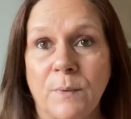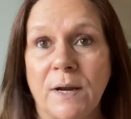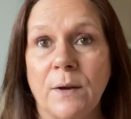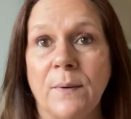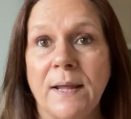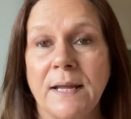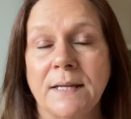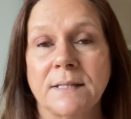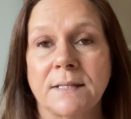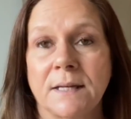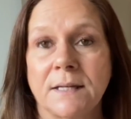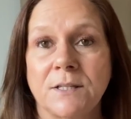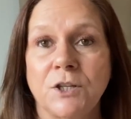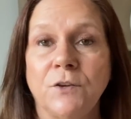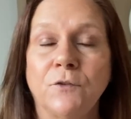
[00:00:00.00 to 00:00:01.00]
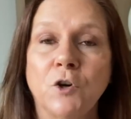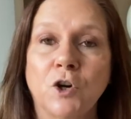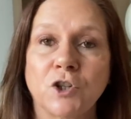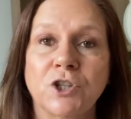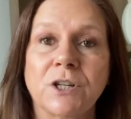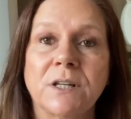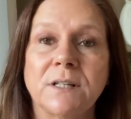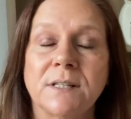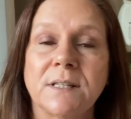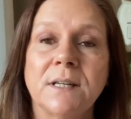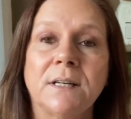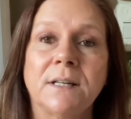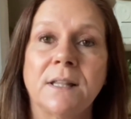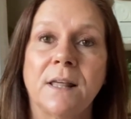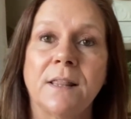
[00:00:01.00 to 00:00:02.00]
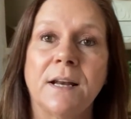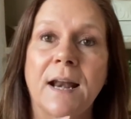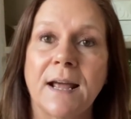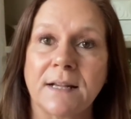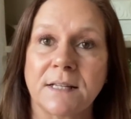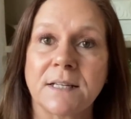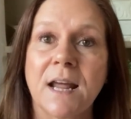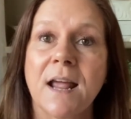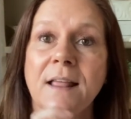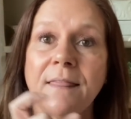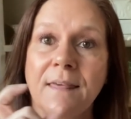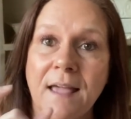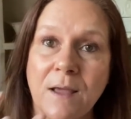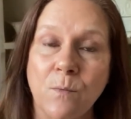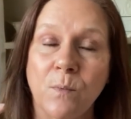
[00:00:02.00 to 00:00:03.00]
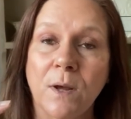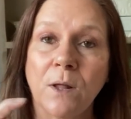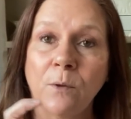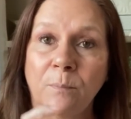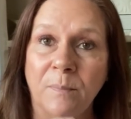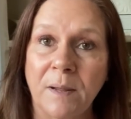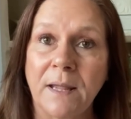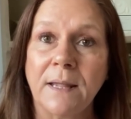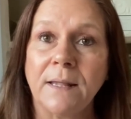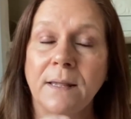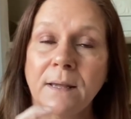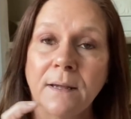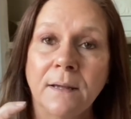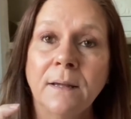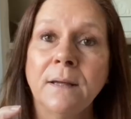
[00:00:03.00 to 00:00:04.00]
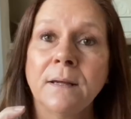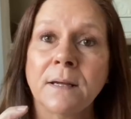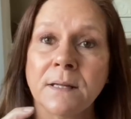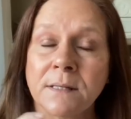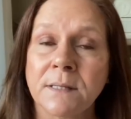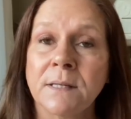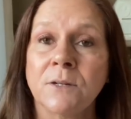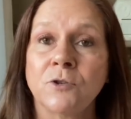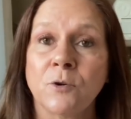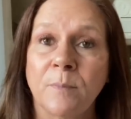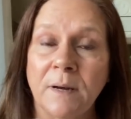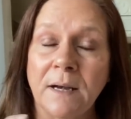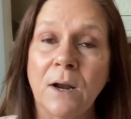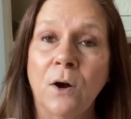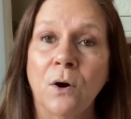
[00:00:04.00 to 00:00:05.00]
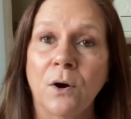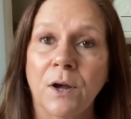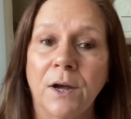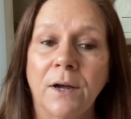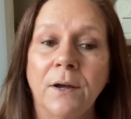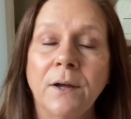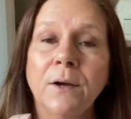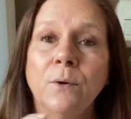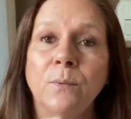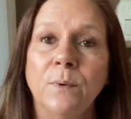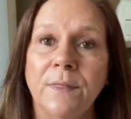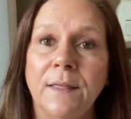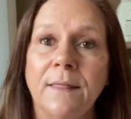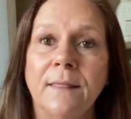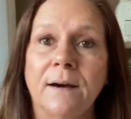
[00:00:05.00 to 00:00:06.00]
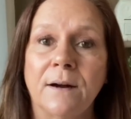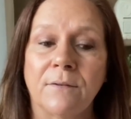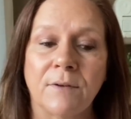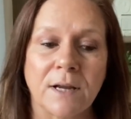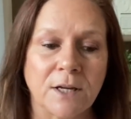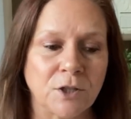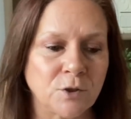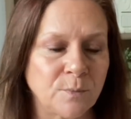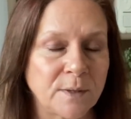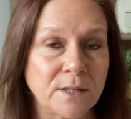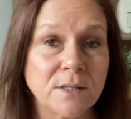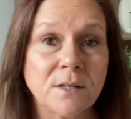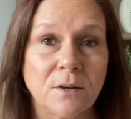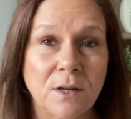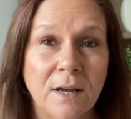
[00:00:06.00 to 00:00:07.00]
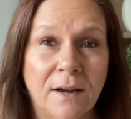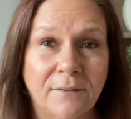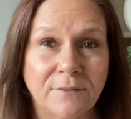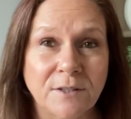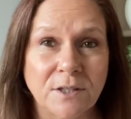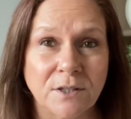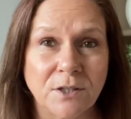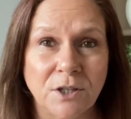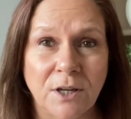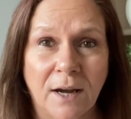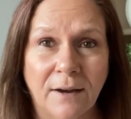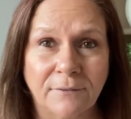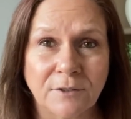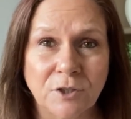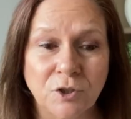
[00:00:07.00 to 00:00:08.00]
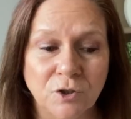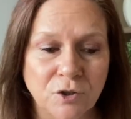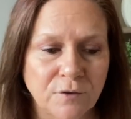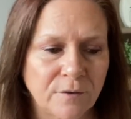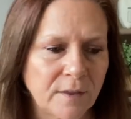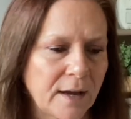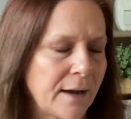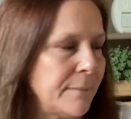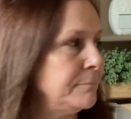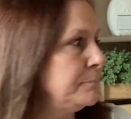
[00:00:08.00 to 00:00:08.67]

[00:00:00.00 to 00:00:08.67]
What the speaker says: in Oasis, you've got to consider that the next day they will be considerably longer within that arrangement. So you have to judge for that.